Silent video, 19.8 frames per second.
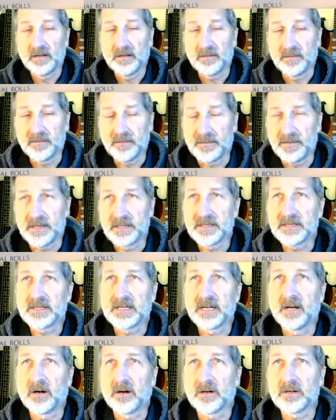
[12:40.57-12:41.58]
this
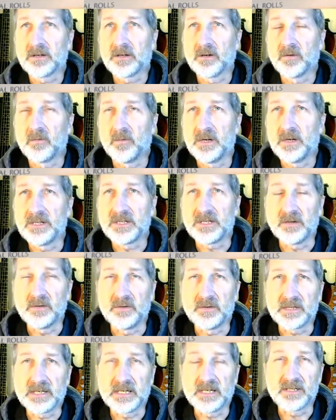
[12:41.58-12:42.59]
character was
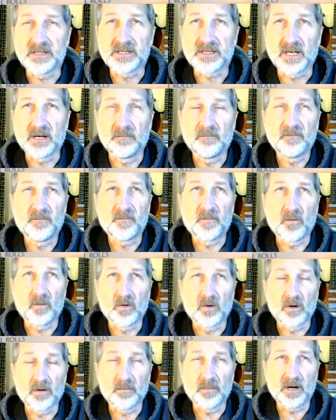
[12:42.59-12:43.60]
using some
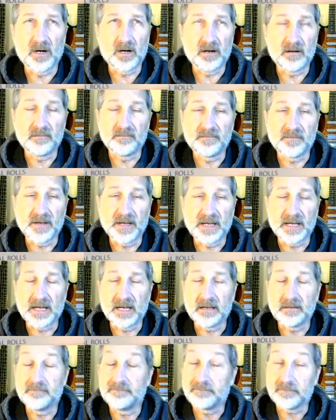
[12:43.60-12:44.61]
form of
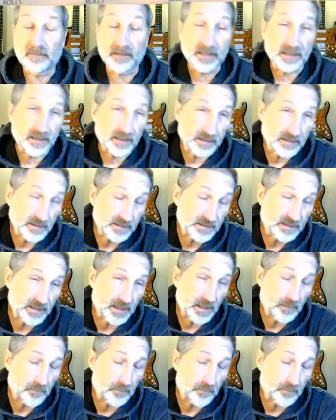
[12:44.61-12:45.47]
like I said,